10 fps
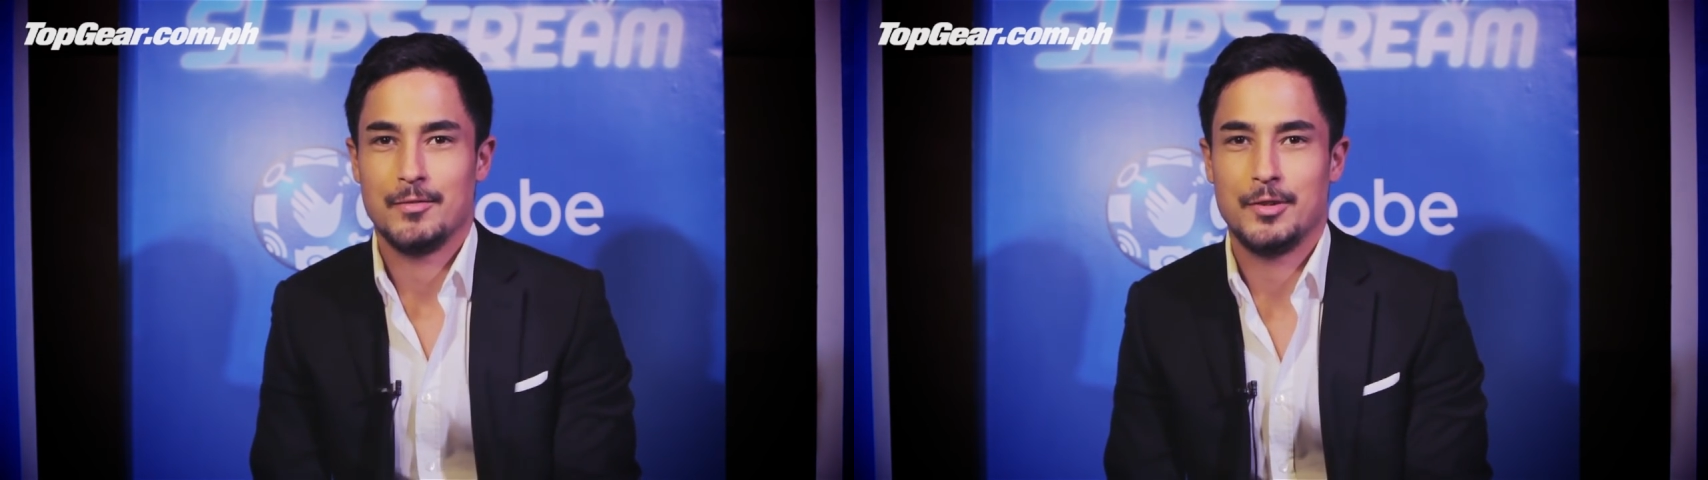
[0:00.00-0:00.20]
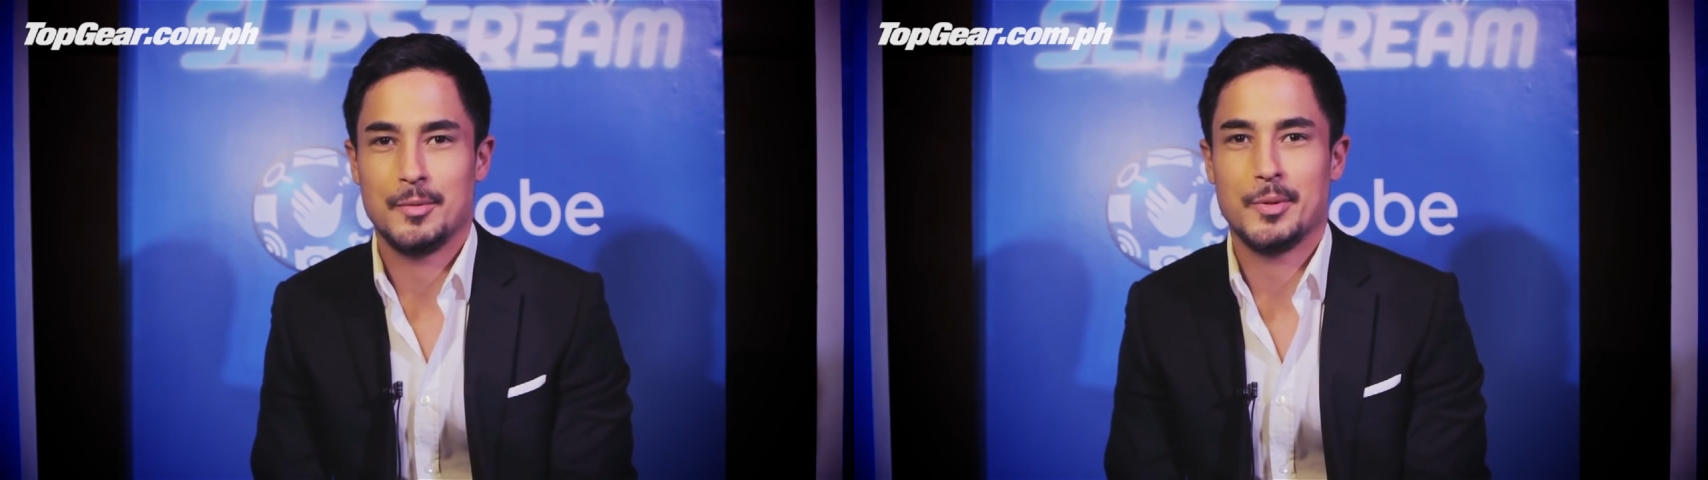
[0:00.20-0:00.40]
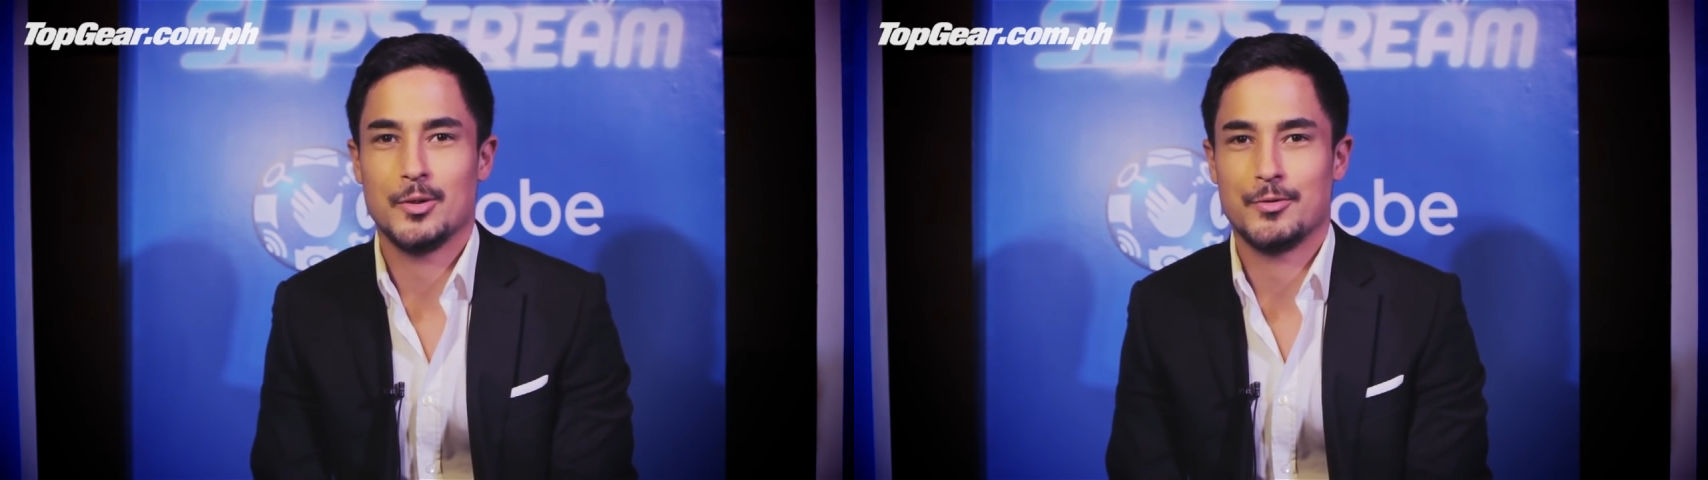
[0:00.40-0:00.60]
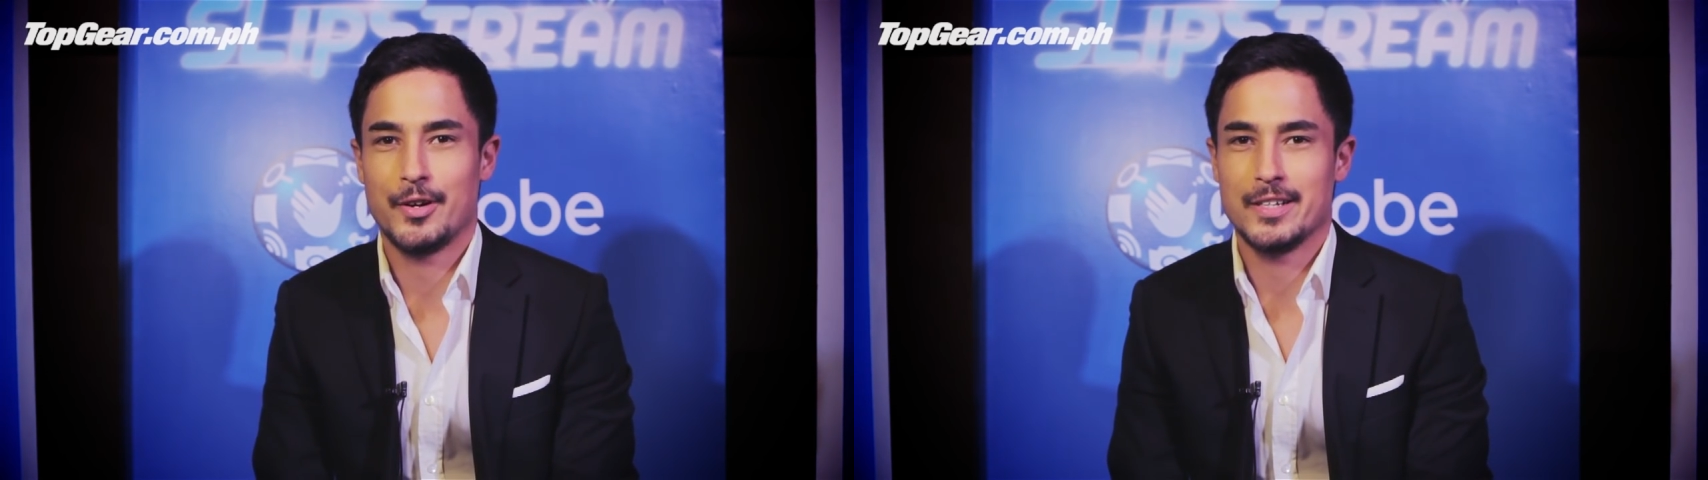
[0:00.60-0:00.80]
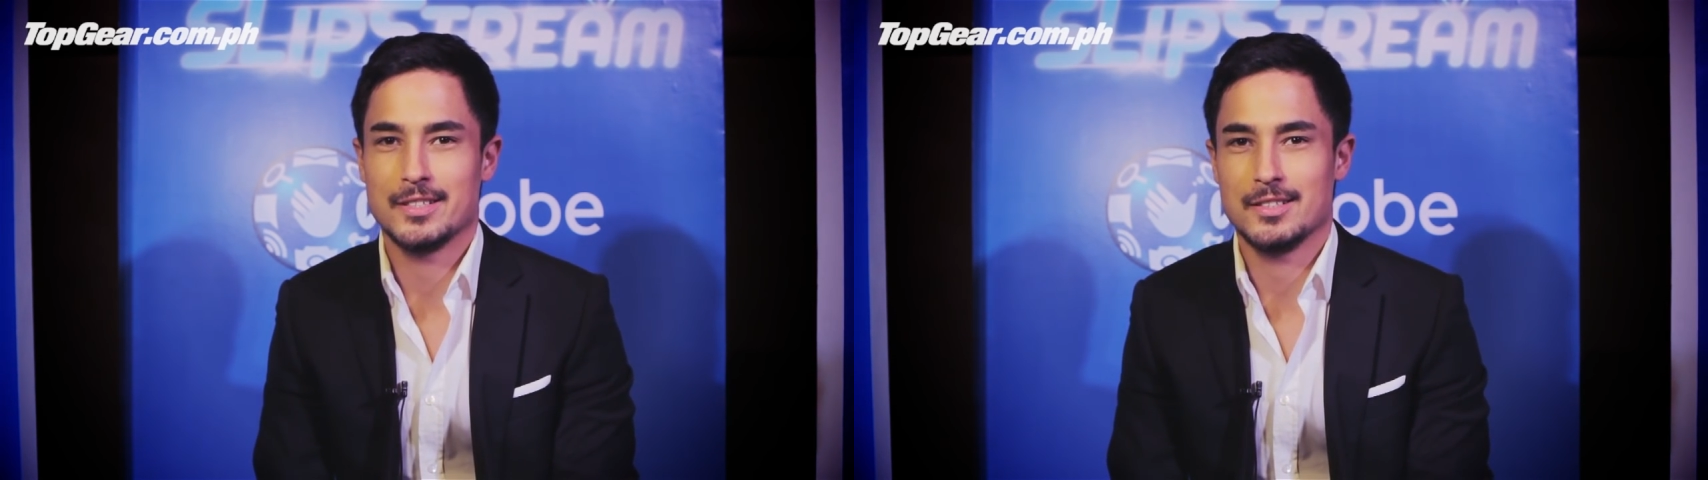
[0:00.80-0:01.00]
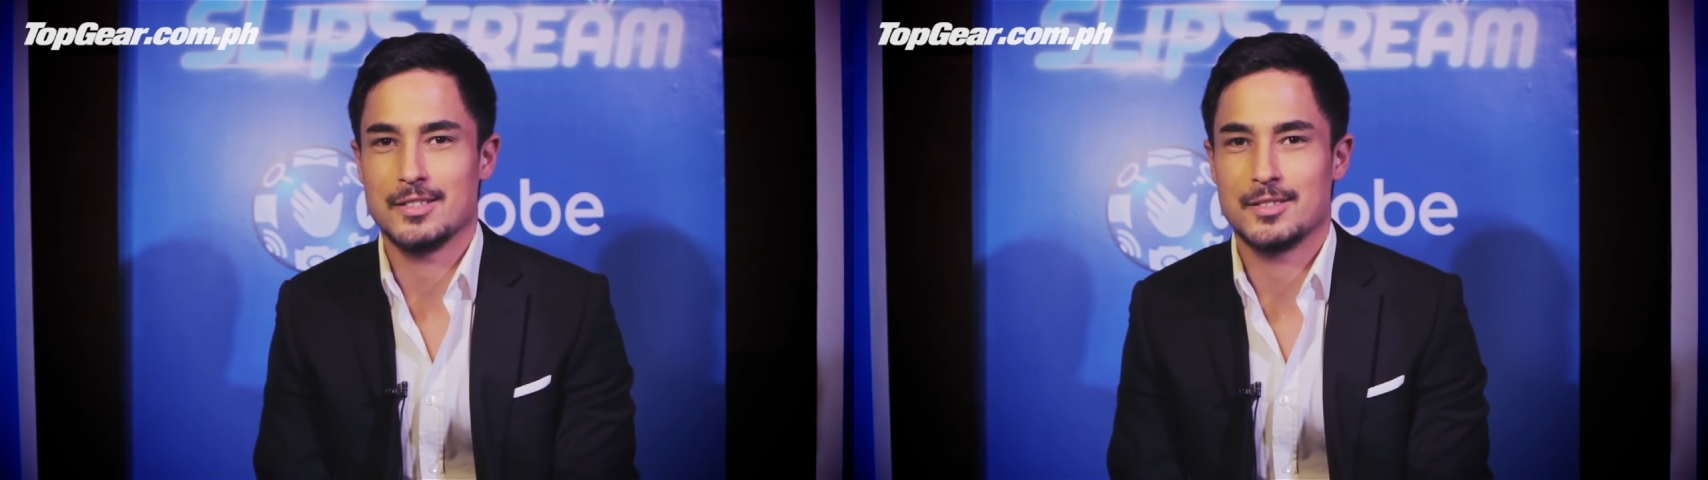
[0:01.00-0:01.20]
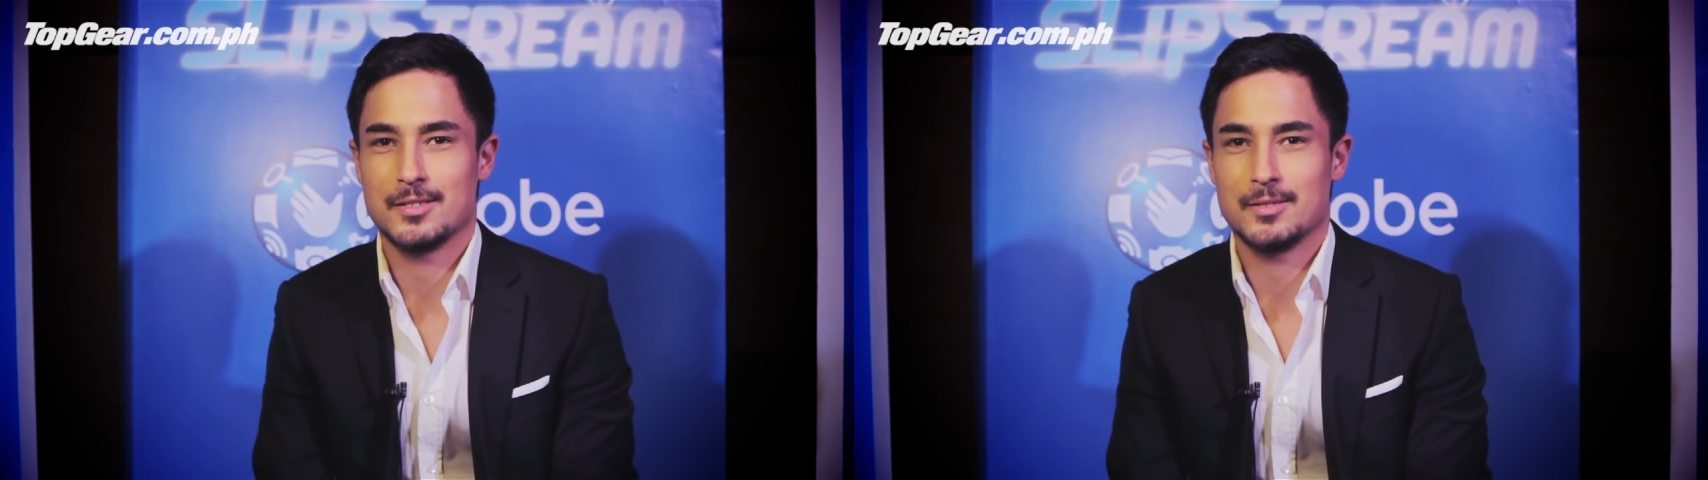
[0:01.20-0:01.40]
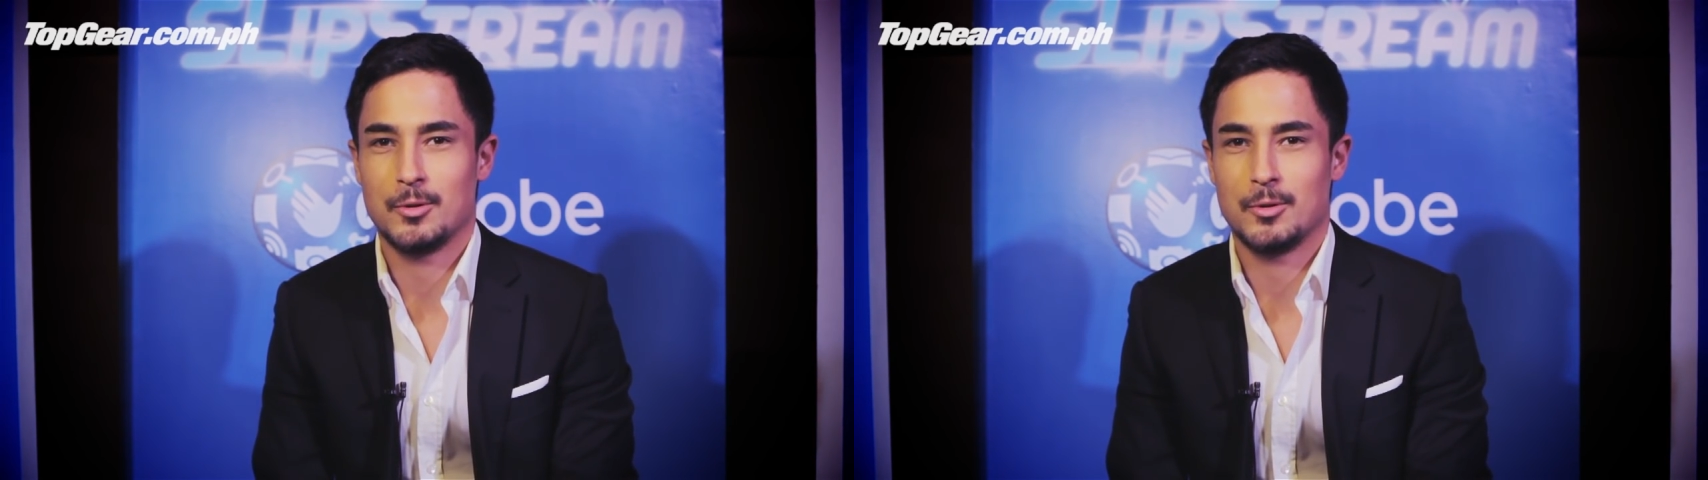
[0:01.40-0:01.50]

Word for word: Filipino phrases.